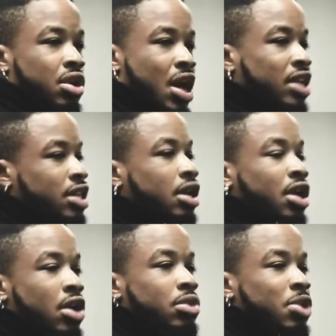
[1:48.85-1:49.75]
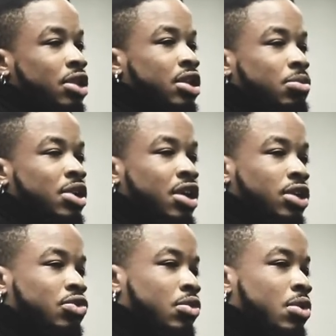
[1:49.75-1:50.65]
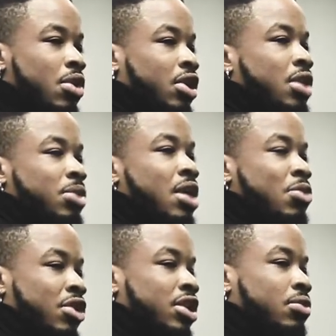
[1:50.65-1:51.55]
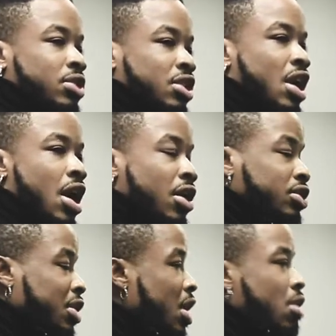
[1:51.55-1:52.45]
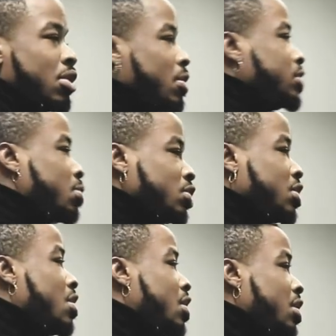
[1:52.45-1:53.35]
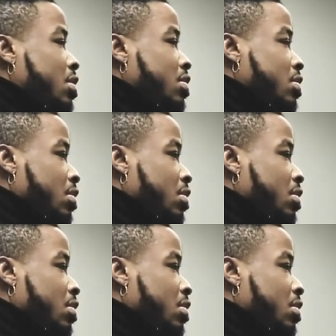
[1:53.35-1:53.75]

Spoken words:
I take accountability because when we woke up that morning and went to that house, we wasn't supposed to go there.